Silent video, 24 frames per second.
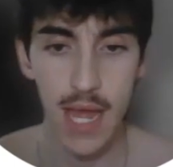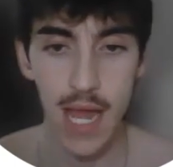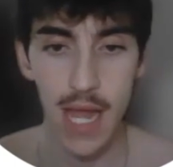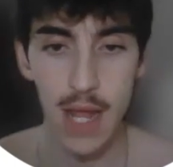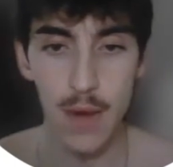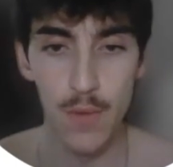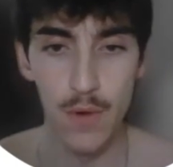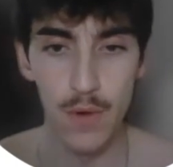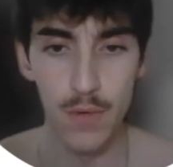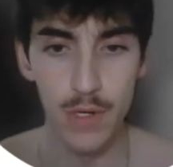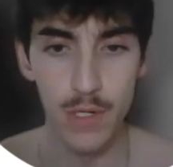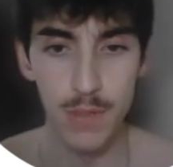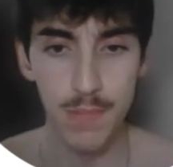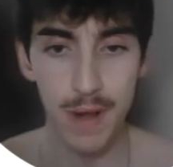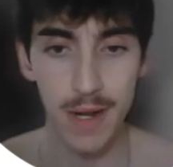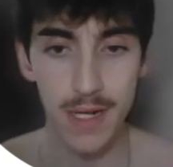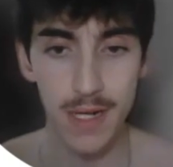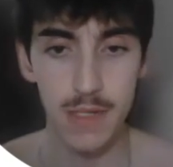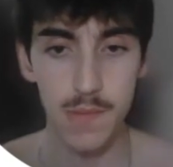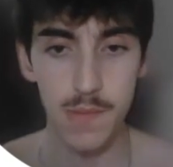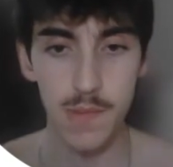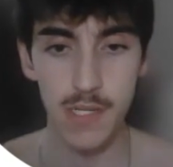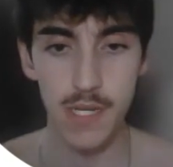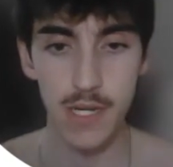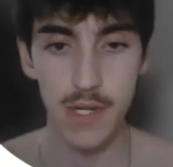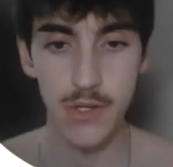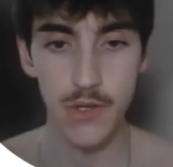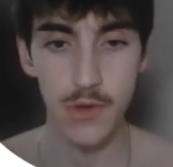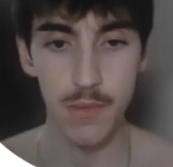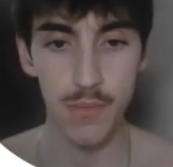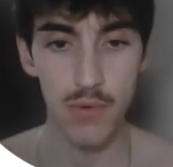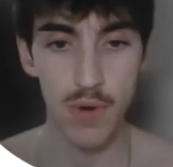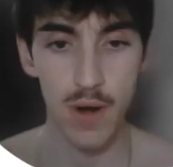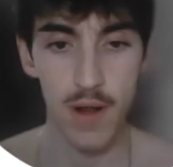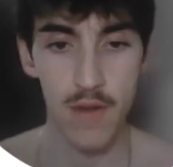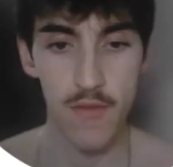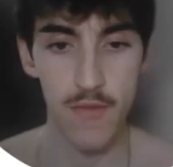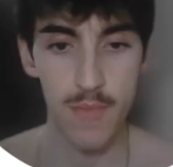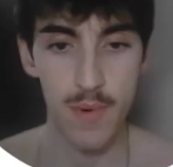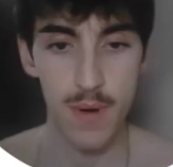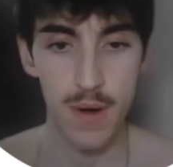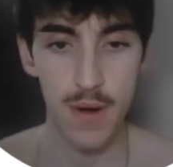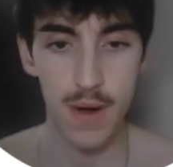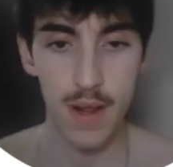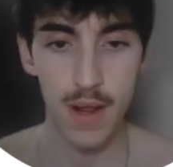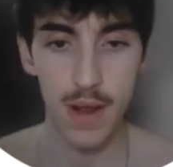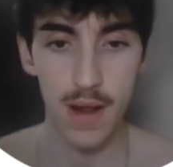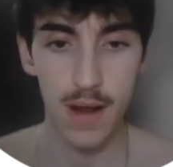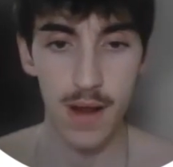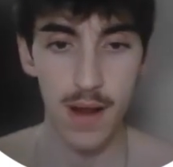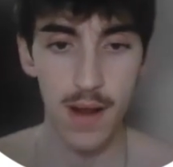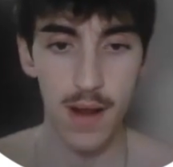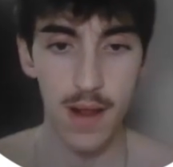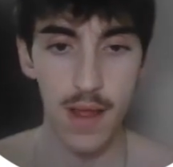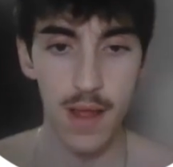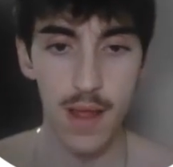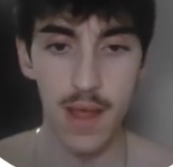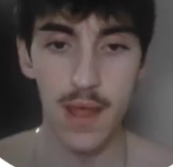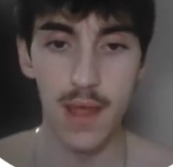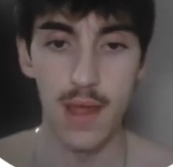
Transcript: I will respect a potential Brave Bird here.